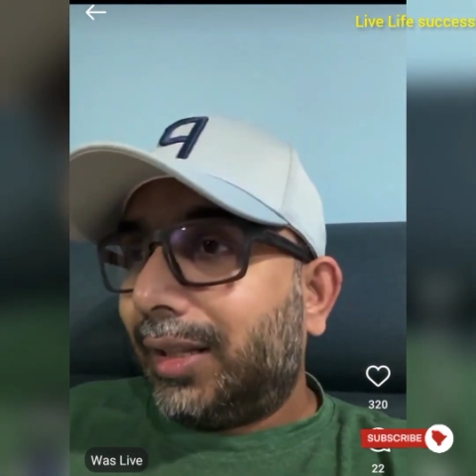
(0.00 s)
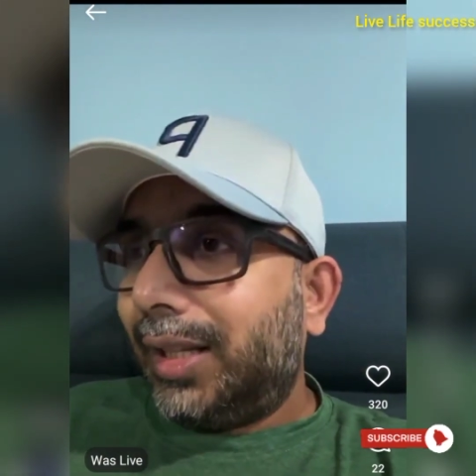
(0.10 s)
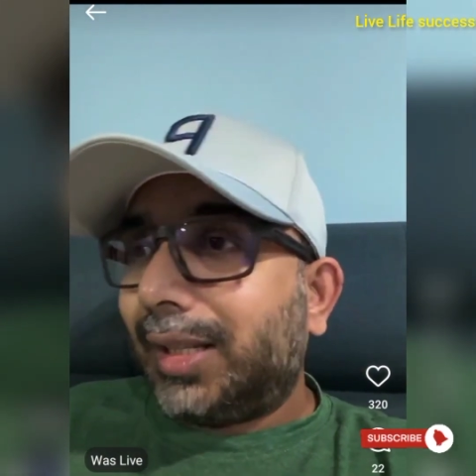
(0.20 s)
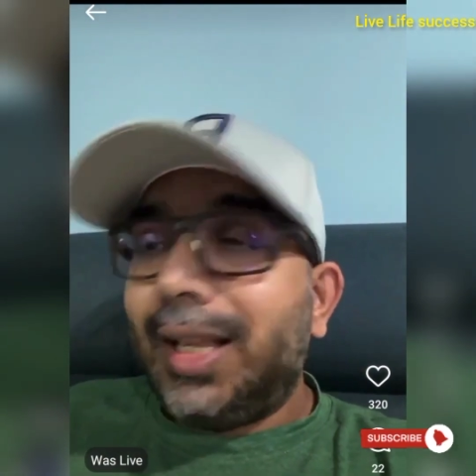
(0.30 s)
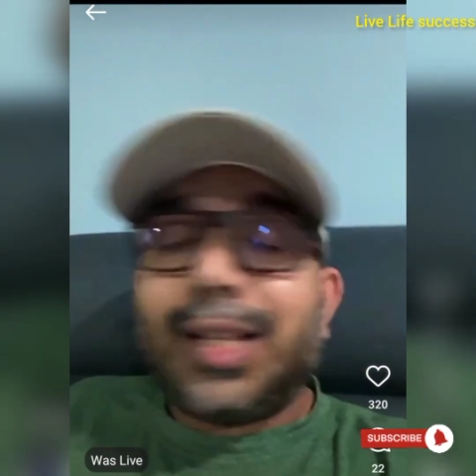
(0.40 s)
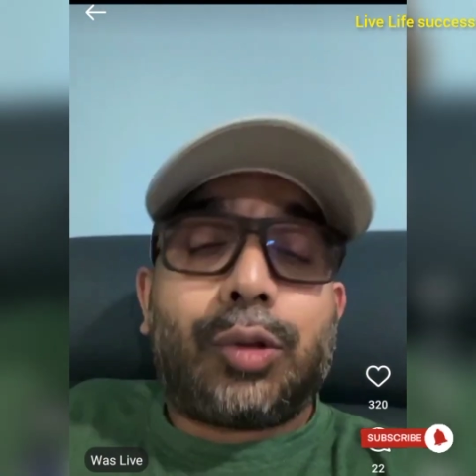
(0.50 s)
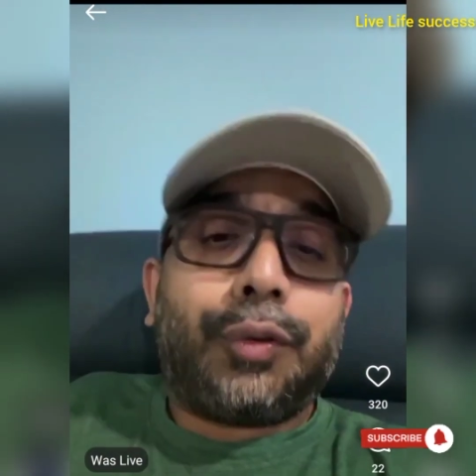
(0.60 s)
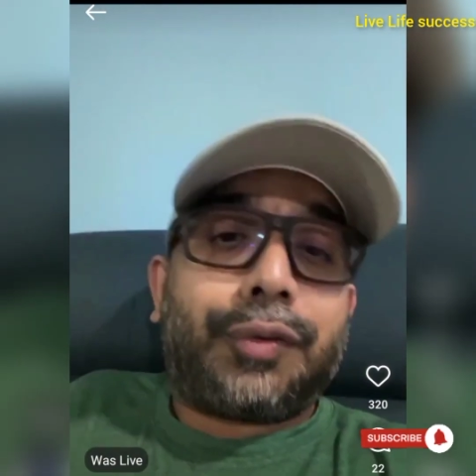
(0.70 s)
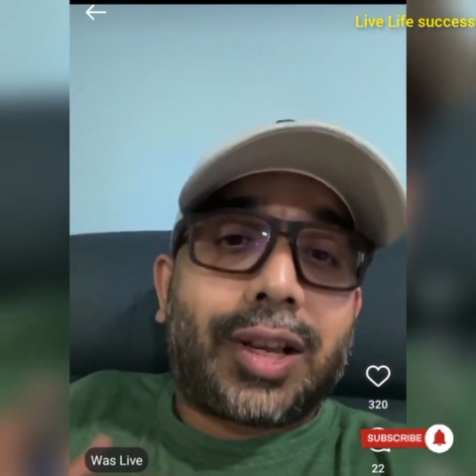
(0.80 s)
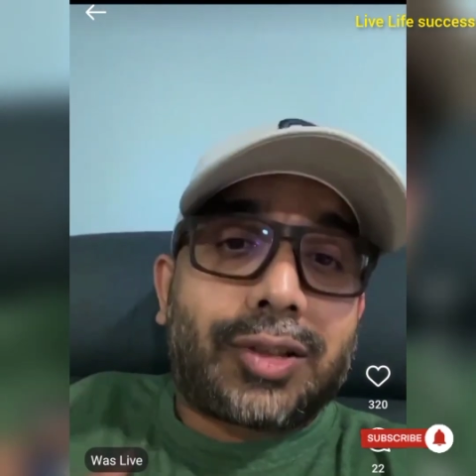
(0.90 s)
This leads
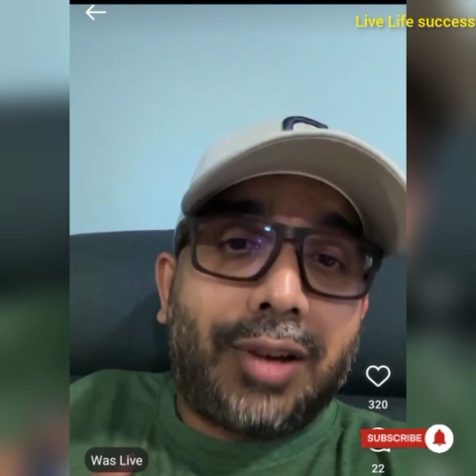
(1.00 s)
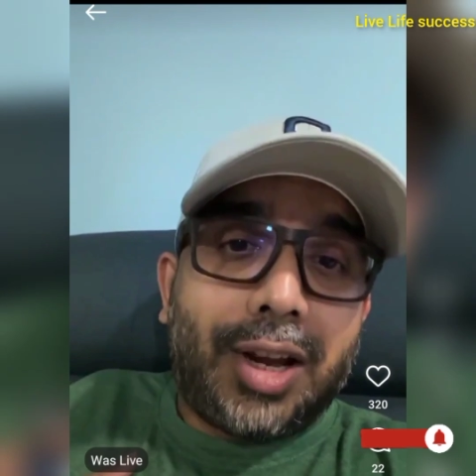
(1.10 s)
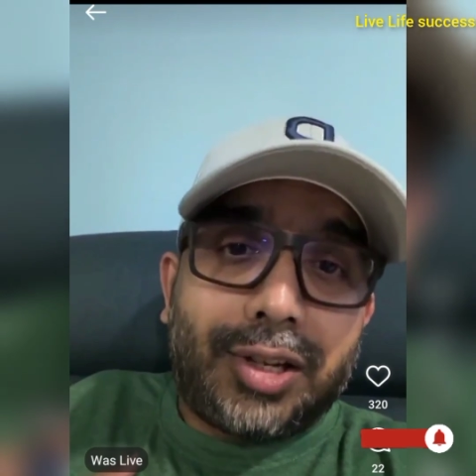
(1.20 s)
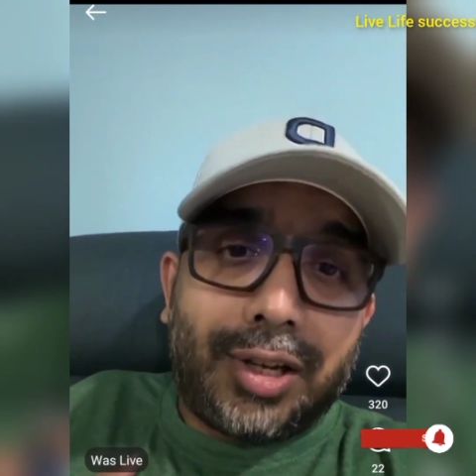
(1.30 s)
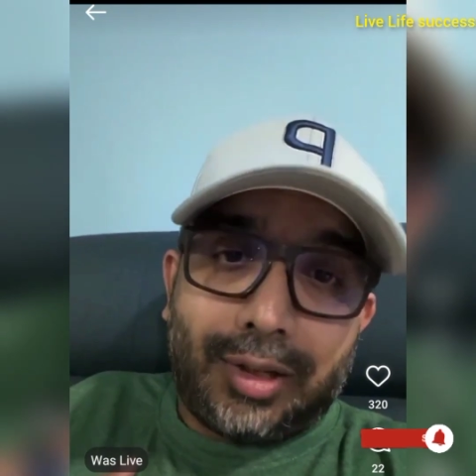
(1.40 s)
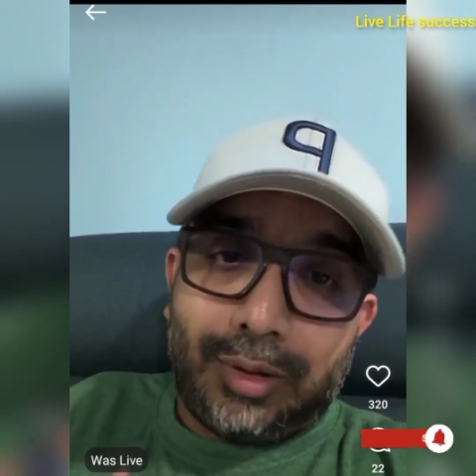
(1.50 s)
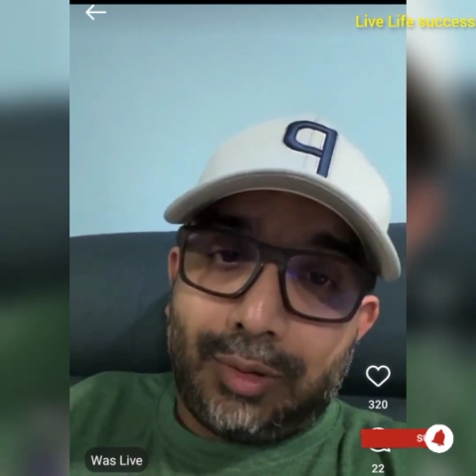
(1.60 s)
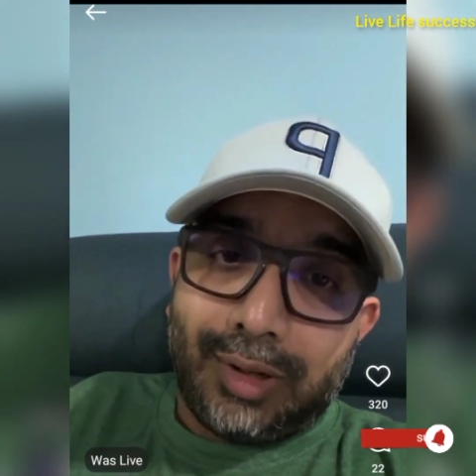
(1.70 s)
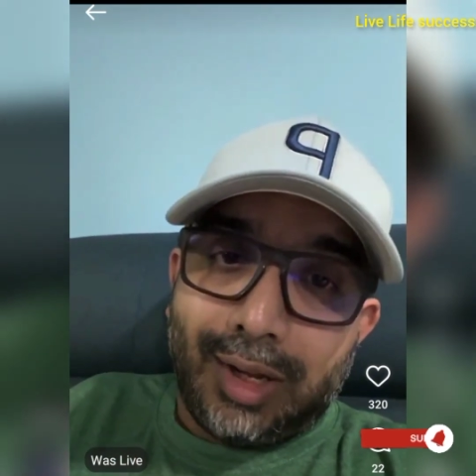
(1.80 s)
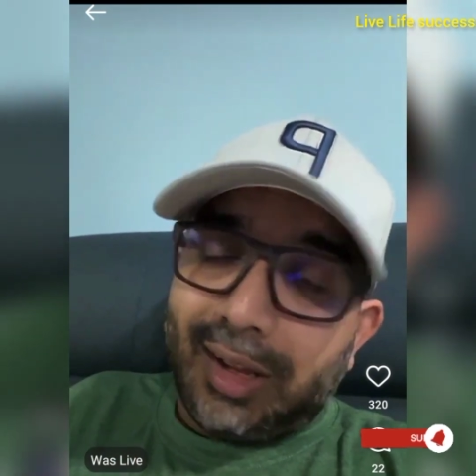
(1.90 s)
to frustration in
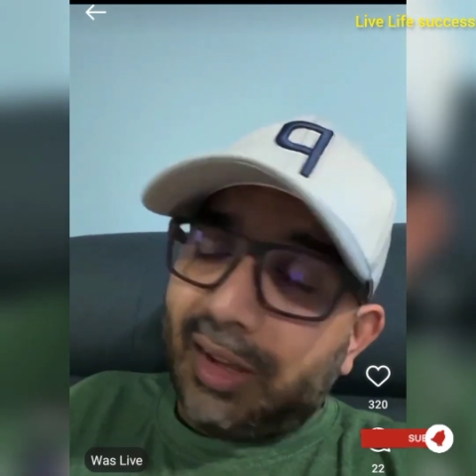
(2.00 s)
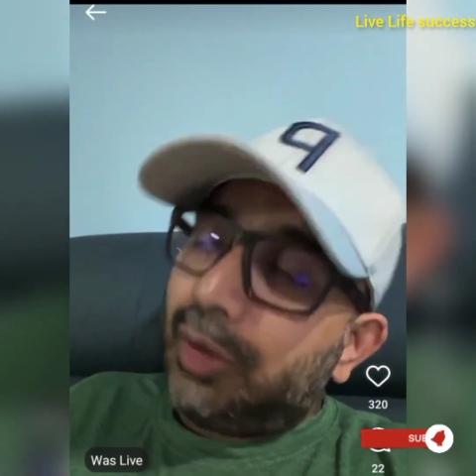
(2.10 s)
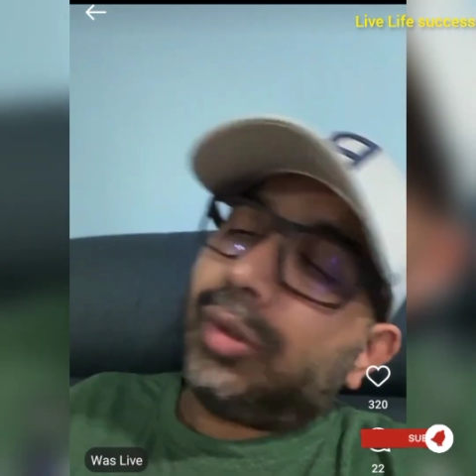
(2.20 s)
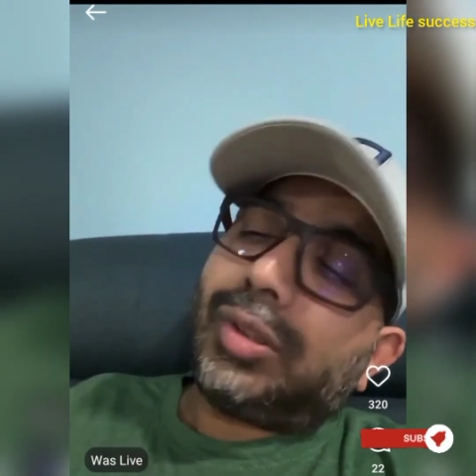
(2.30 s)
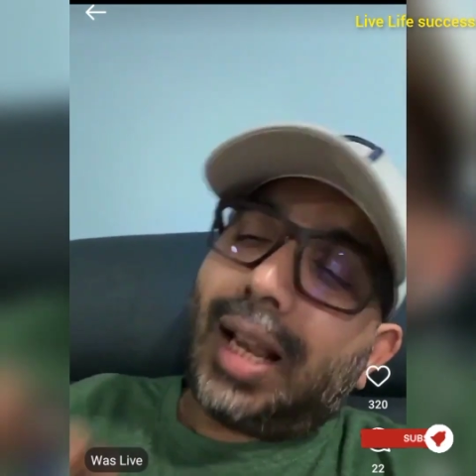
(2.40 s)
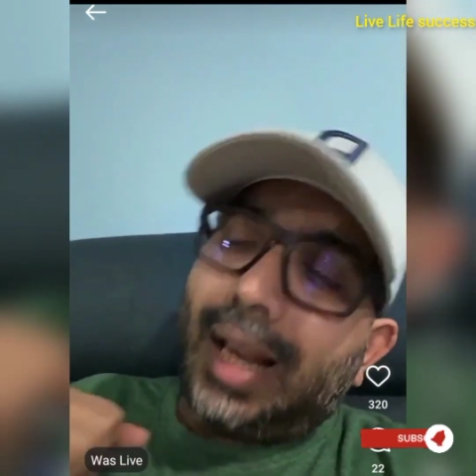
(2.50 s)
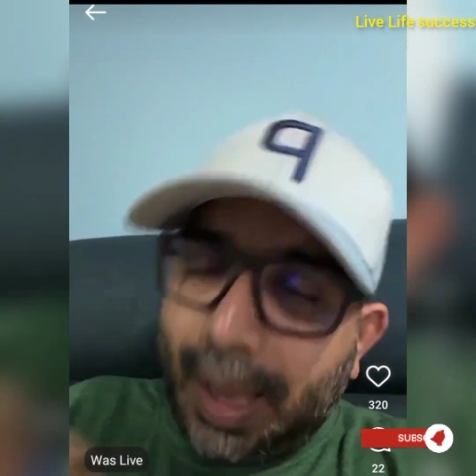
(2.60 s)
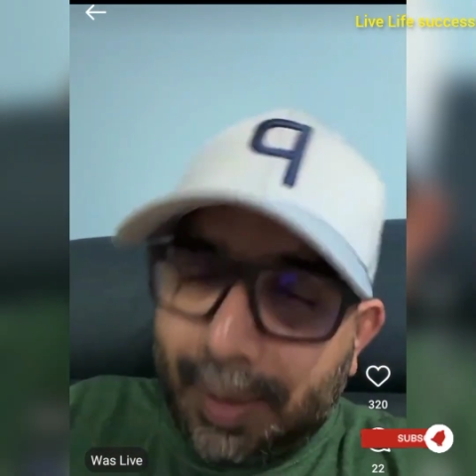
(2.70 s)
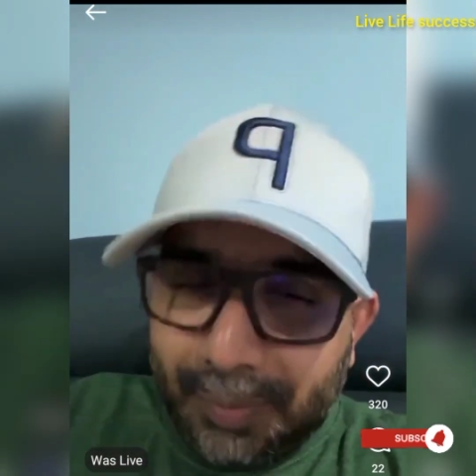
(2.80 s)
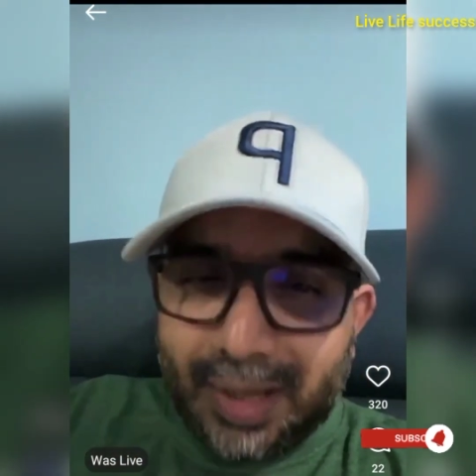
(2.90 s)
you. You start
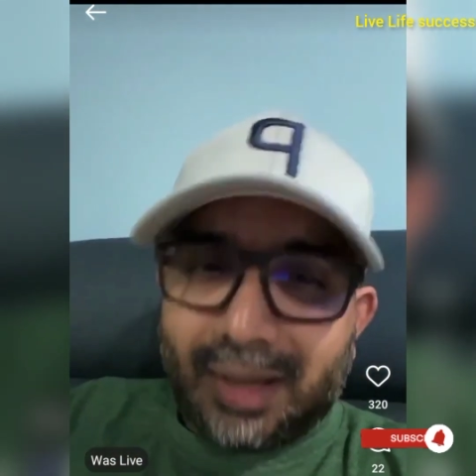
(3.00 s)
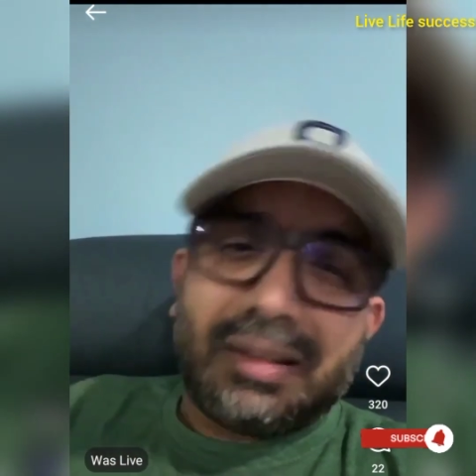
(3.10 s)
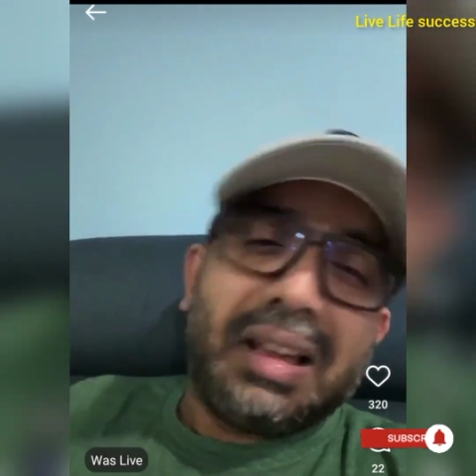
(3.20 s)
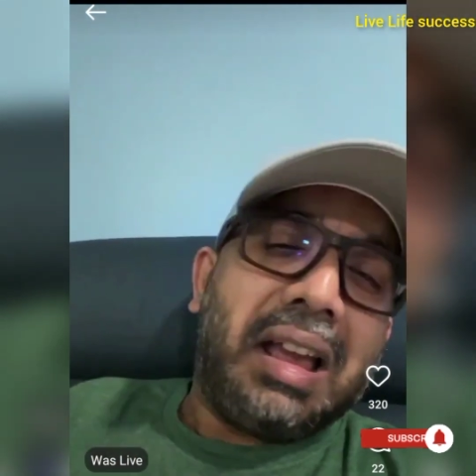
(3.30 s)
hammering,